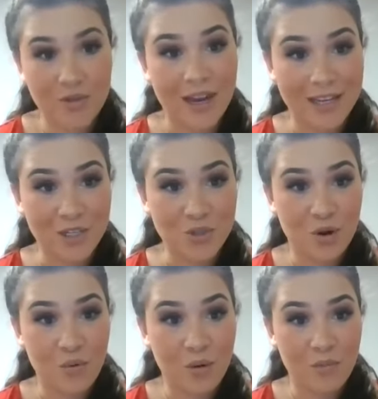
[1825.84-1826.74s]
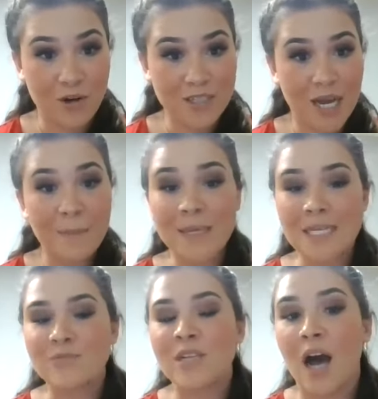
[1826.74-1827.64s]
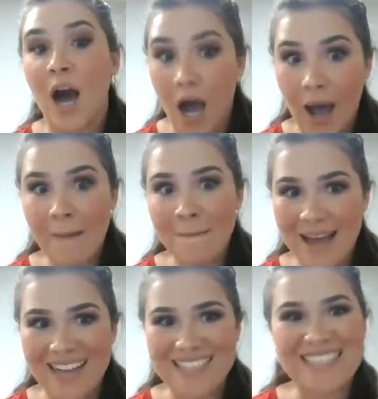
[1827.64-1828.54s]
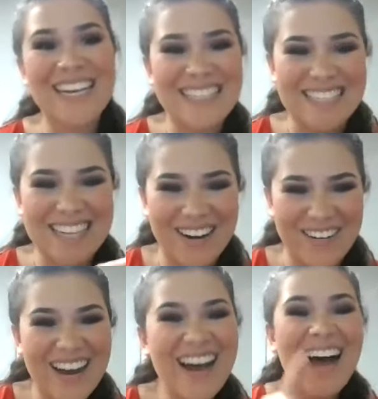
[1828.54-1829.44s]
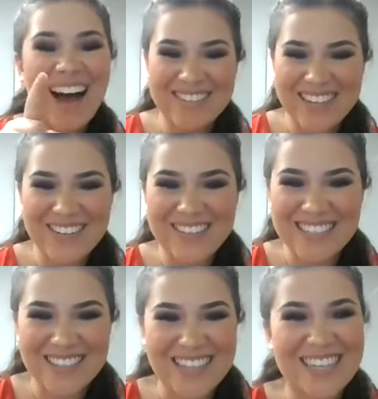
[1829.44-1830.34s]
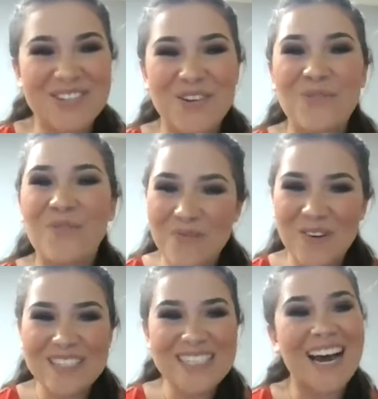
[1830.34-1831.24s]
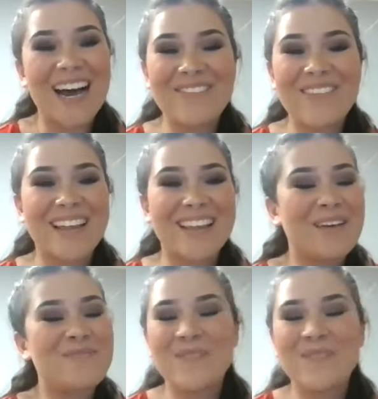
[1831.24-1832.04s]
I'm going to redo that intro one more time because it was a hot mess. So I'm going to redo the intro one more